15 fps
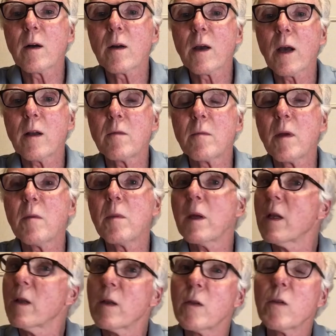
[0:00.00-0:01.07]
Kind of
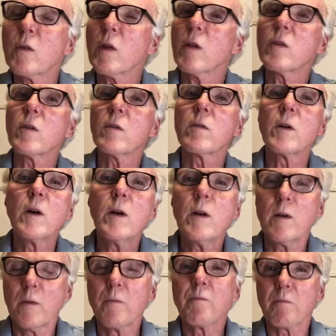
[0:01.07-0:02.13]
maybe the sense of
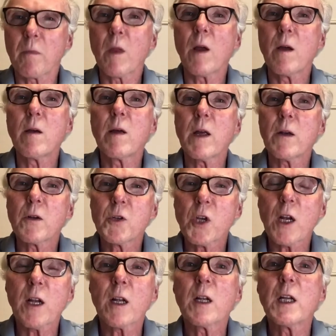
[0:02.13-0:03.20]

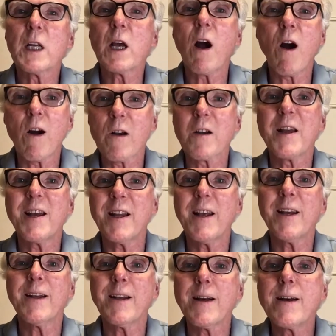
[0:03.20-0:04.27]
energetically hard
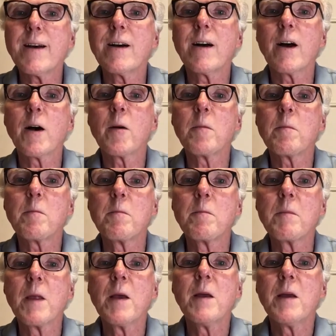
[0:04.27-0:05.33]
hitting.
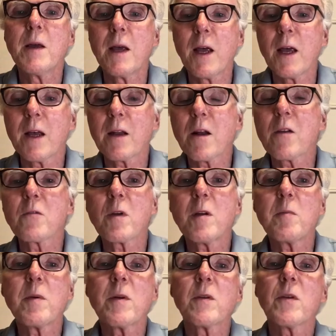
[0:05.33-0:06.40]
And on
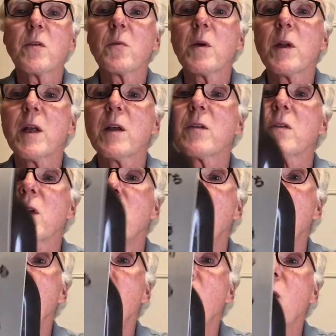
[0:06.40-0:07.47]
RateBeer, this one has
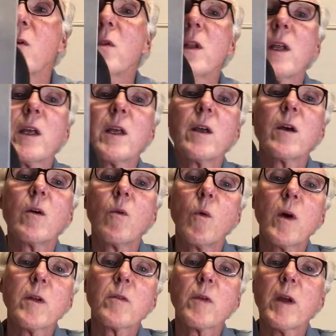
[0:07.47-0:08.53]
only
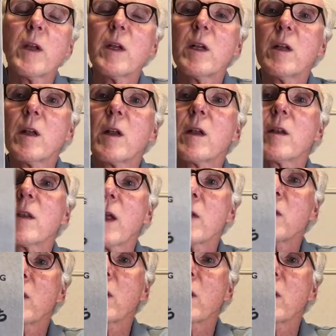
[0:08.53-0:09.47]
one rating, and that's